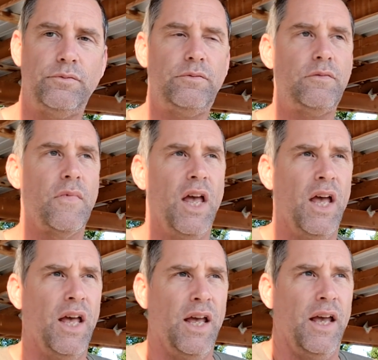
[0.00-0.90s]
them.
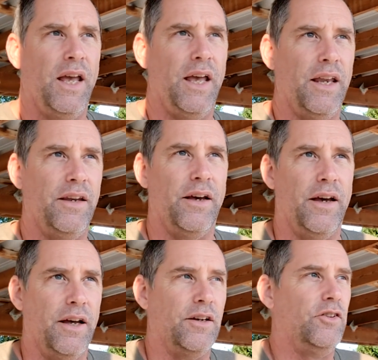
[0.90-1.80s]
And
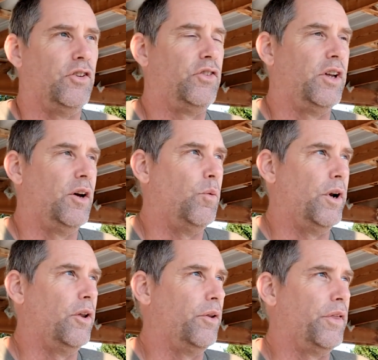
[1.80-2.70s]
just
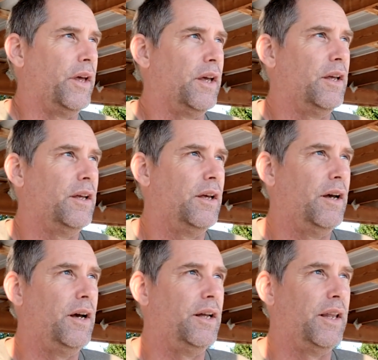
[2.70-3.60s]
one other thing,
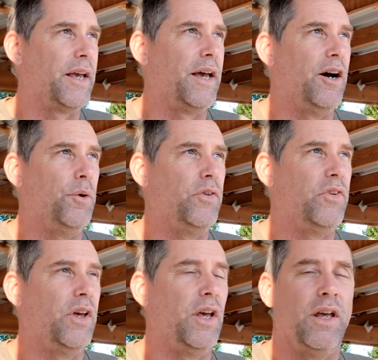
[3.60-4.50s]
like I always
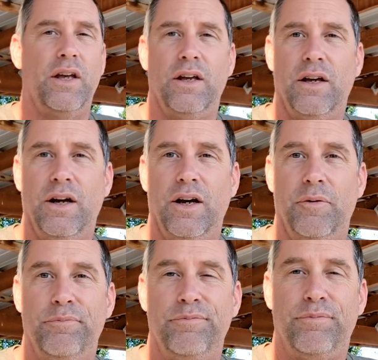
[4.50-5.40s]
say,
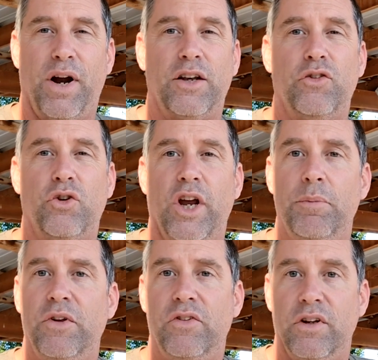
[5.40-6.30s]
practice your
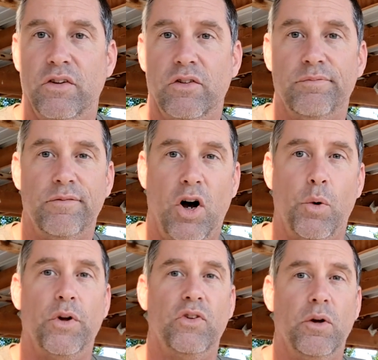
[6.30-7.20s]
ABCs.
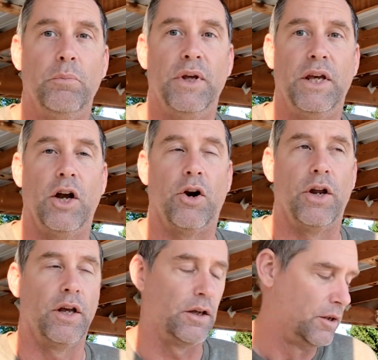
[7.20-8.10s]
Always be carrying.